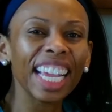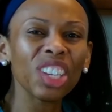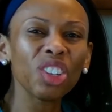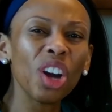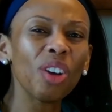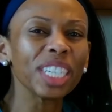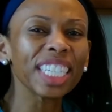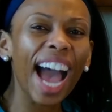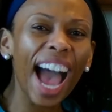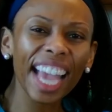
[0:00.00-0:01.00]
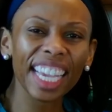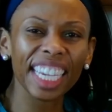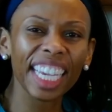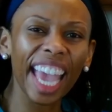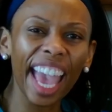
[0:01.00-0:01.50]
it's high in
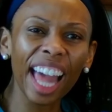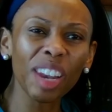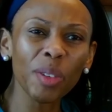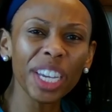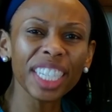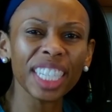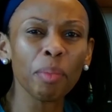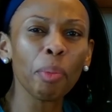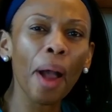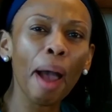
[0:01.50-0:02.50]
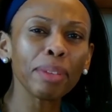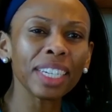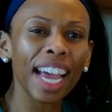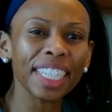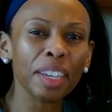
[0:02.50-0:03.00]
calories and probably
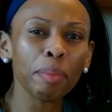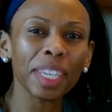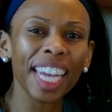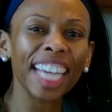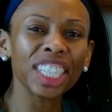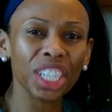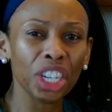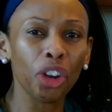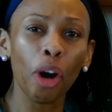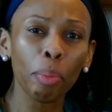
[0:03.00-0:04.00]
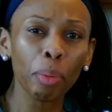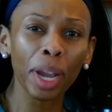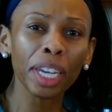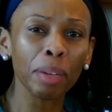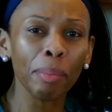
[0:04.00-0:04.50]
not something I should
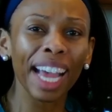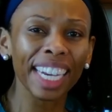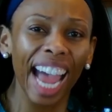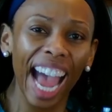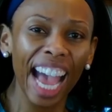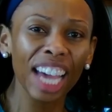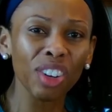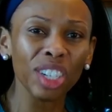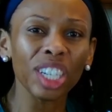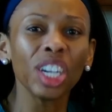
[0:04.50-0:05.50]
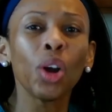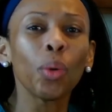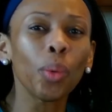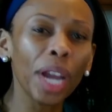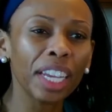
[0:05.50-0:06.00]
incorporate in my diet on a
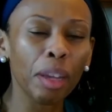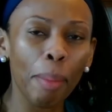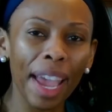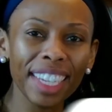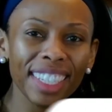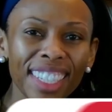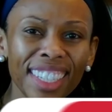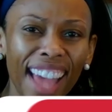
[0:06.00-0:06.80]
regular basis,